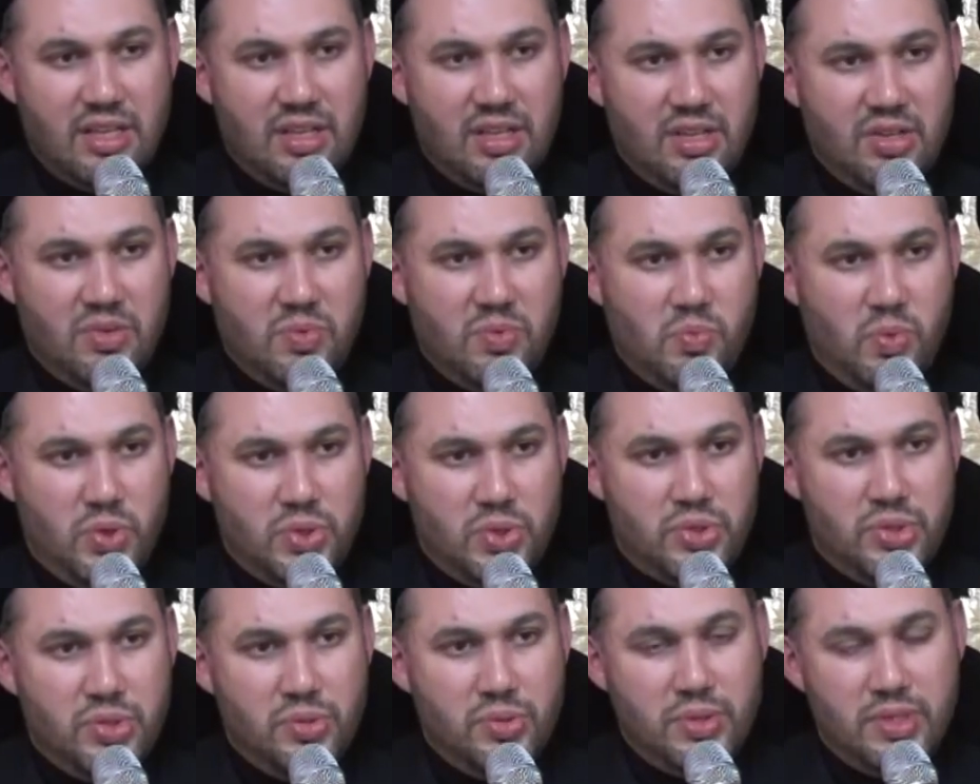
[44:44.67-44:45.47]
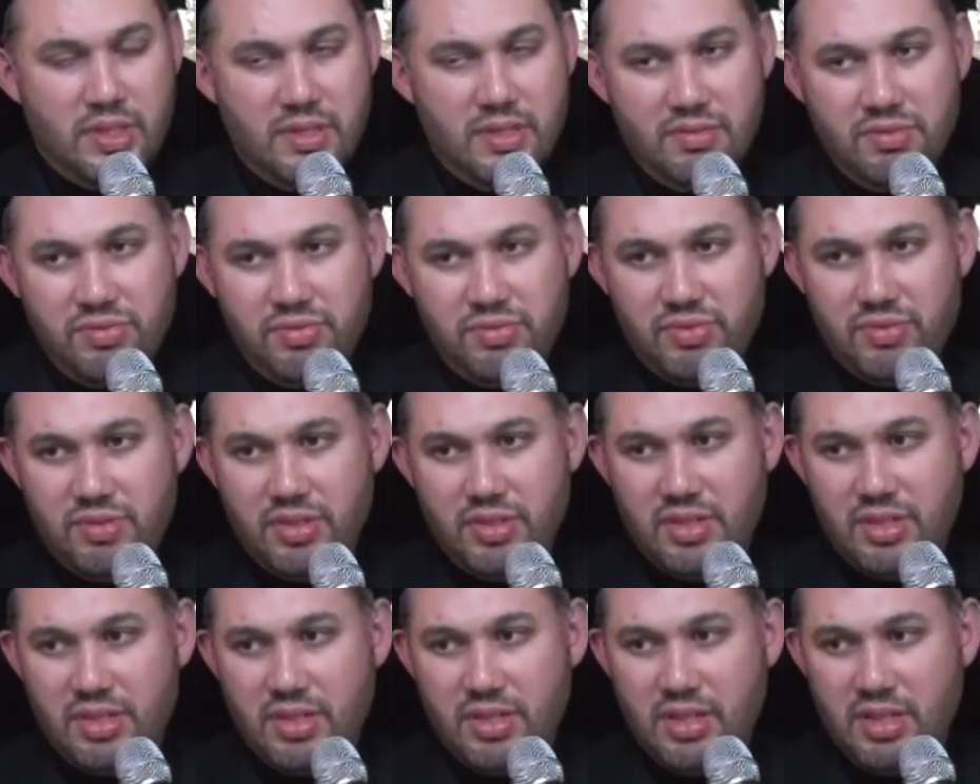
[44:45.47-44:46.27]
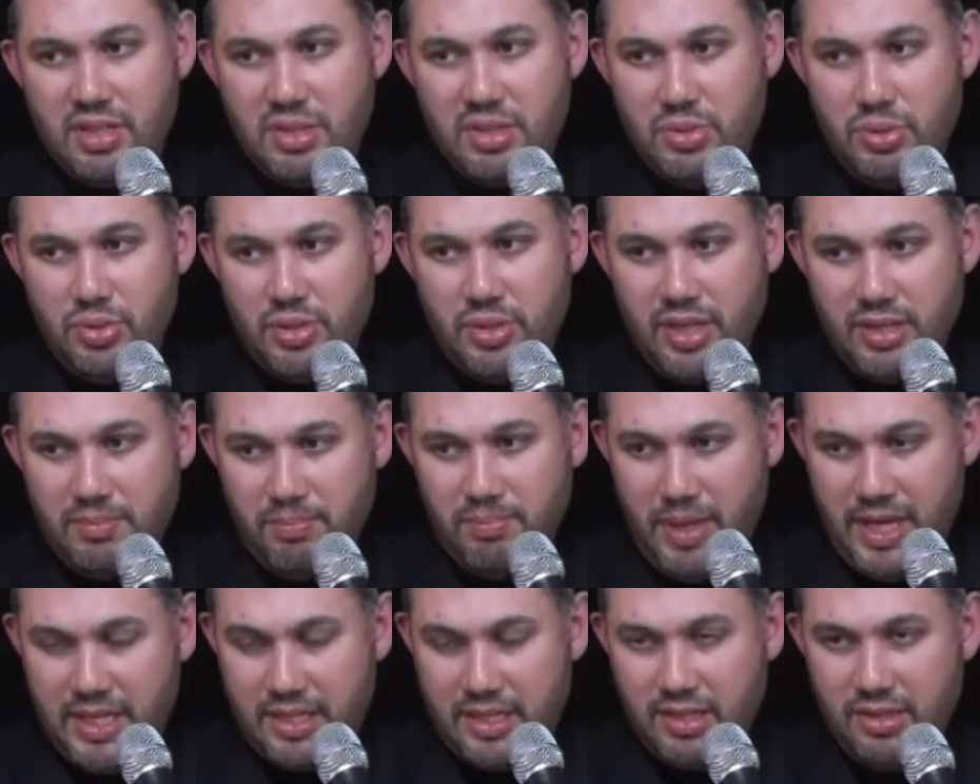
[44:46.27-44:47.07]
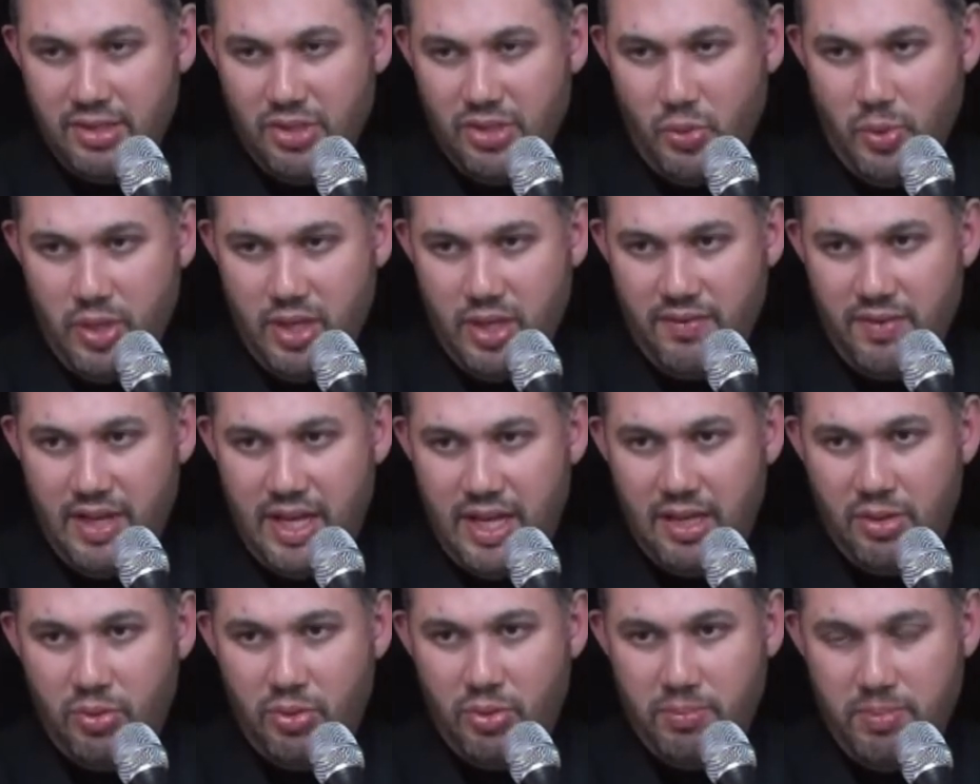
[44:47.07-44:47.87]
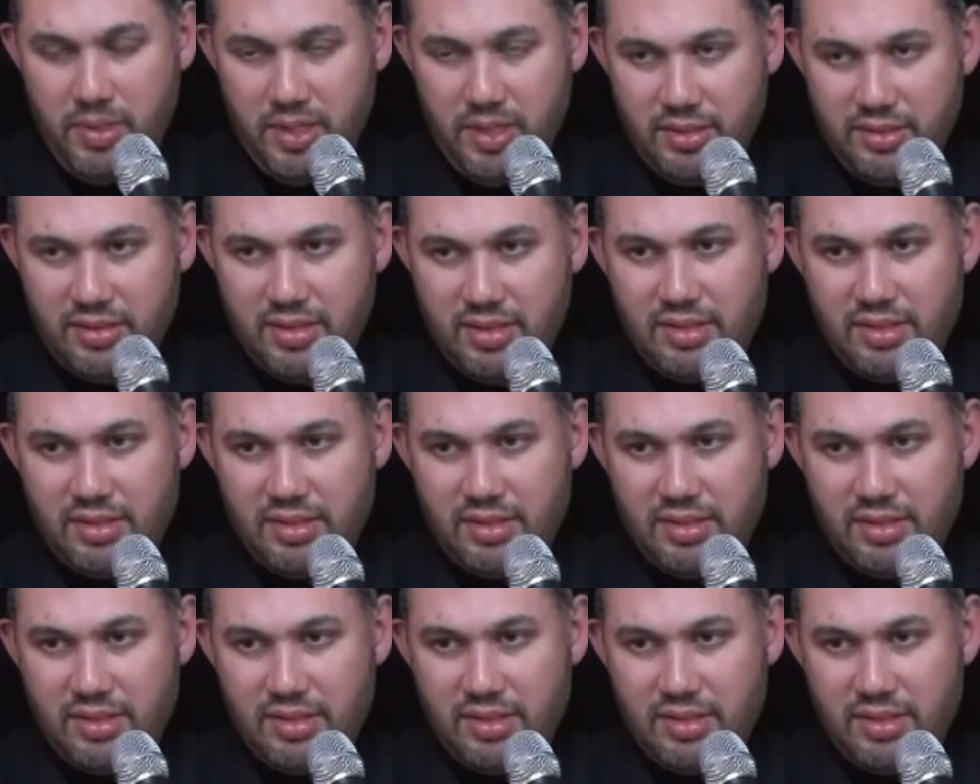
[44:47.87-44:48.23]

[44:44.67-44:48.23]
What do you give? You get back in the way of Ahlul Bayt.